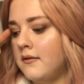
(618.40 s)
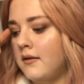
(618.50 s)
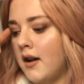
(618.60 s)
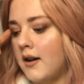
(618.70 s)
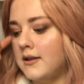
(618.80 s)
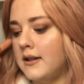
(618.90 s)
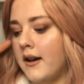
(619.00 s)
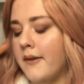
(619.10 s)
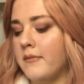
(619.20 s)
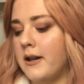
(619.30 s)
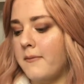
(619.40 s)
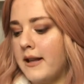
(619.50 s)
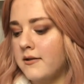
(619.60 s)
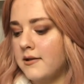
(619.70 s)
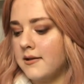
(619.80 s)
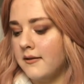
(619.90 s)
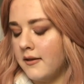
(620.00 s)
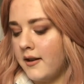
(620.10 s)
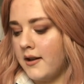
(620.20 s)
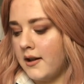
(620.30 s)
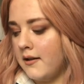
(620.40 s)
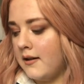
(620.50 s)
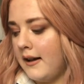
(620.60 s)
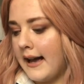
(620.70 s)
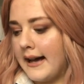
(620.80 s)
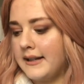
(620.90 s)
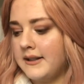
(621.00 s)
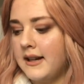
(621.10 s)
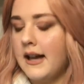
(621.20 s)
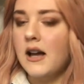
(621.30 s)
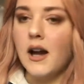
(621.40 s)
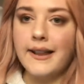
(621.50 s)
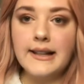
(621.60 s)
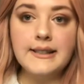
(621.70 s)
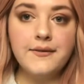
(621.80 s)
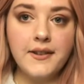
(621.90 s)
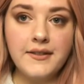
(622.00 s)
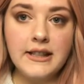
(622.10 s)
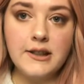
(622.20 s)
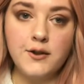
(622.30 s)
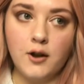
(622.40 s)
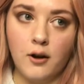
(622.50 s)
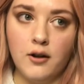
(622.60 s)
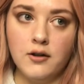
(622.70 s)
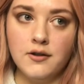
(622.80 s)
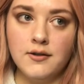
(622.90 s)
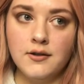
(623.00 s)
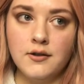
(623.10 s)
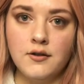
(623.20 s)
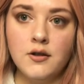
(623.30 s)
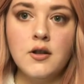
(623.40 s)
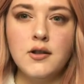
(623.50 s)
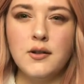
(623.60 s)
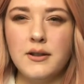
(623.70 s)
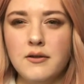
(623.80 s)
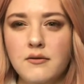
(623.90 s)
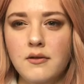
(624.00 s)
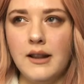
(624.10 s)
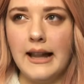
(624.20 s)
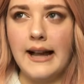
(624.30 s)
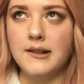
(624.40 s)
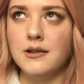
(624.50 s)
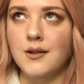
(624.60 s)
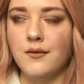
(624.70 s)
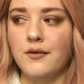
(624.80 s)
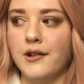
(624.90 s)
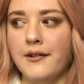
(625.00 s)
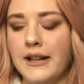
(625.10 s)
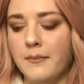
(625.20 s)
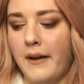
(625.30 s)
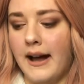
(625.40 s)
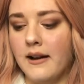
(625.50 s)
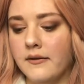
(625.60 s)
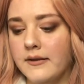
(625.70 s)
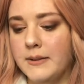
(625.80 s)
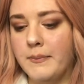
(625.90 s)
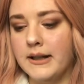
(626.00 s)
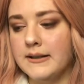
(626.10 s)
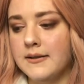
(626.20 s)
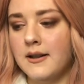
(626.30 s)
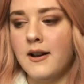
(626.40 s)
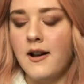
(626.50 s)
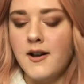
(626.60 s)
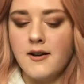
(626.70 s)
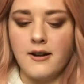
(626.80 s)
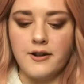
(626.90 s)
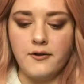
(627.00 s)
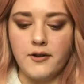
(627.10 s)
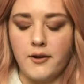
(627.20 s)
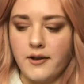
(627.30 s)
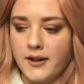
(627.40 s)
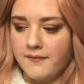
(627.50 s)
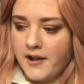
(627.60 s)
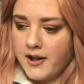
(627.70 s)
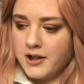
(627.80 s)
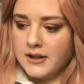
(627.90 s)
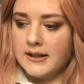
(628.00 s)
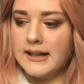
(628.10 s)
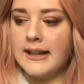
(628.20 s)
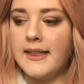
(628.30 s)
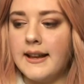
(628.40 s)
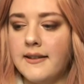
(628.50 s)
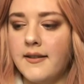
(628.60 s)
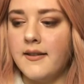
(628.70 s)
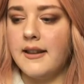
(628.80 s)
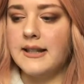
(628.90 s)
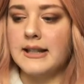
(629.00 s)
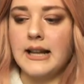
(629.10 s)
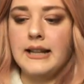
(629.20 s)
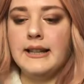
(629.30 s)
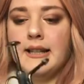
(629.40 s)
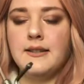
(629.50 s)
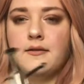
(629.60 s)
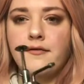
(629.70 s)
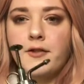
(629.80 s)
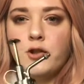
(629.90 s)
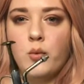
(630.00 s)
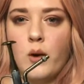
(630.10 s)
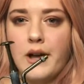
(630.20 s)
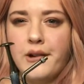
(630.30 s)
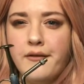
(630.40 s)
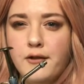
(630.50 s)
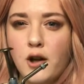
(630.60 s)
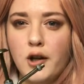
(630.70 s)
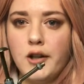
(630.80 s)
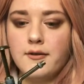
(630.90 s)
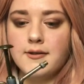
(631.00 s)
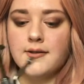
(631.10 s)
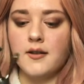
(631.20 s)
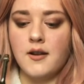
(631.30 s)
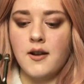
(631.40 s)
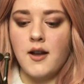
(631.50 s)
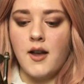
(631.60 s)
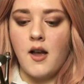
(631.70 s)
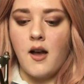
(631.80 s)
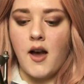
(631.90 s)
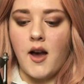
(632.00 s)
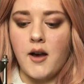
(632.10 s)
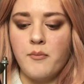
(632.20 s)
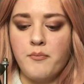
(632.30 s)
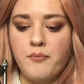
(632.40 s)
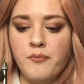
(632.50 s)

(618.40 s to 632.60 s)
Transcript: last time when I mentioned the hat. I think it's $15, so it's less than £15, but I don't know the conversion. And I think that they're selling this for $12,